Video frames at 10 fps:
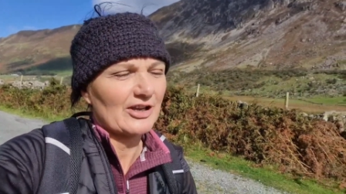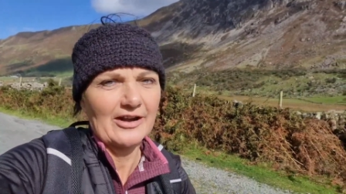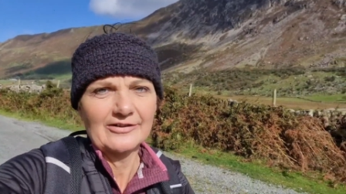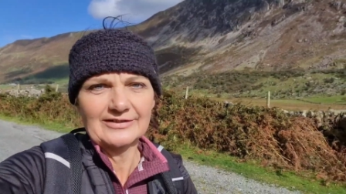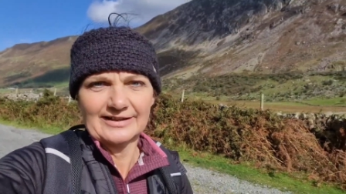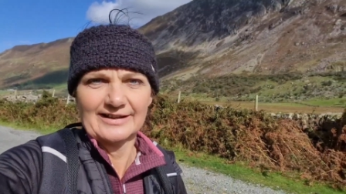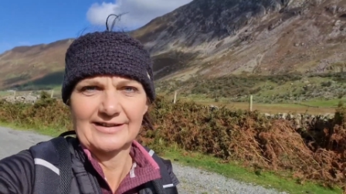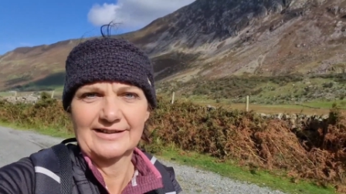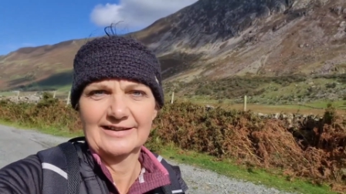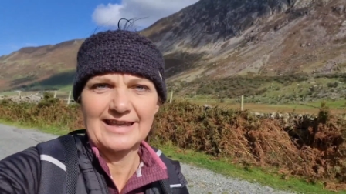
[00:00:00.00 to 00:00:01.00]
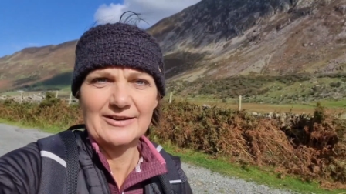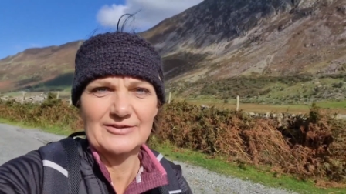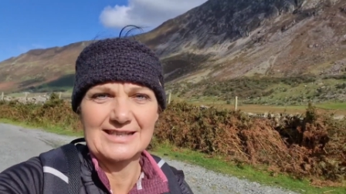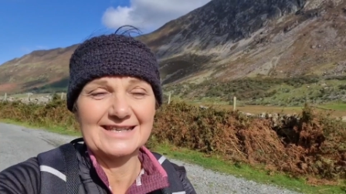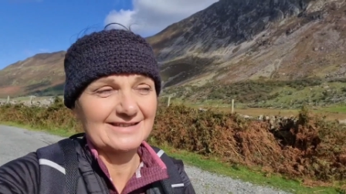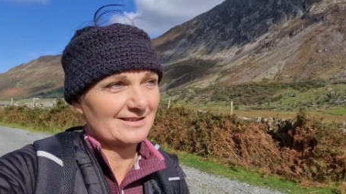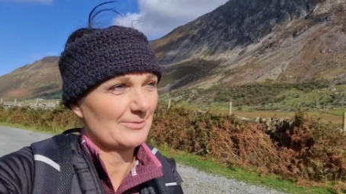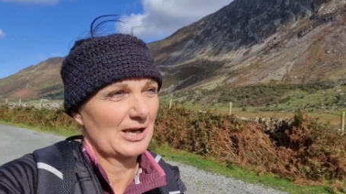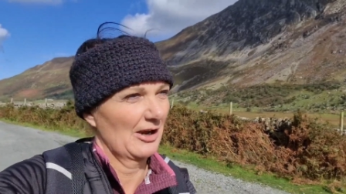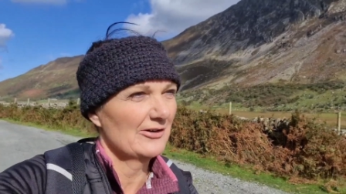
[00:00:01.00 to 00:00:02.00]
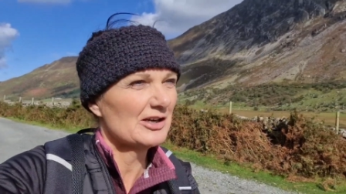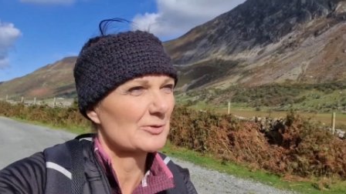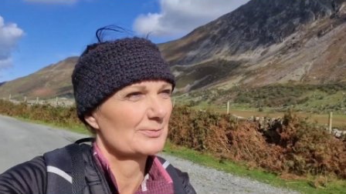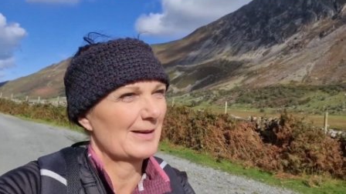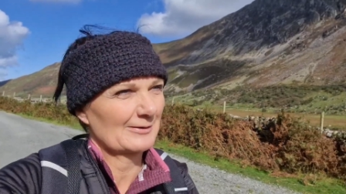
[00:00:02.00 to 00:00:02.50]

don't even need to be going up